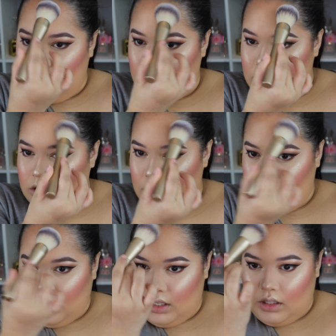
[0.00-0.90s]
just
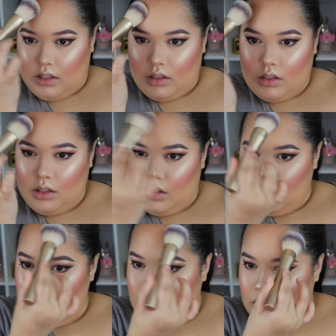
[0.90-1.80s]
apply it to the
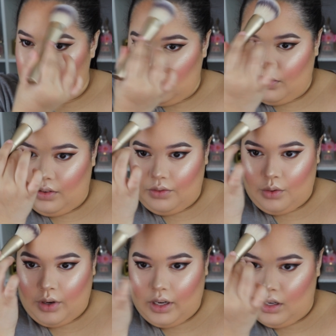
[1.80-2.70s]
center of the
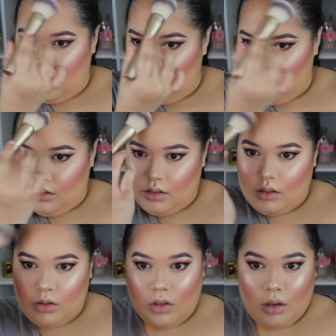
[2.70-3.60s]
forehead,
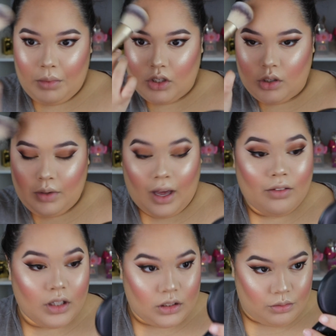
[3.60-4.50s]
so you can make sure we
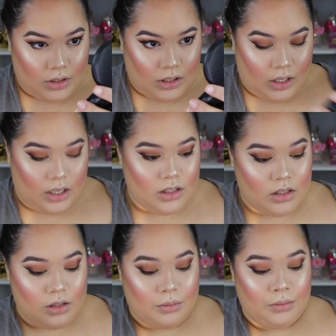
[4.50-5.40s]
have like a really nice